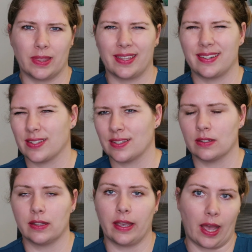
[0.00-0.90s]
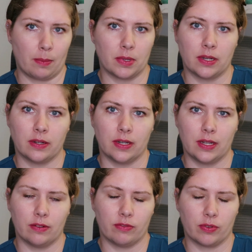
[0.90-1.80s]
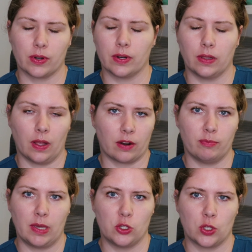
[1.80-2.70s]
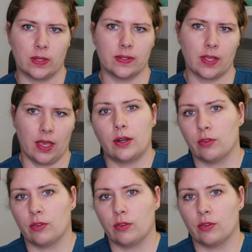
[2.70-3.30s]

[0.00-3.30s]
but that doesn't happen for a lot of patients,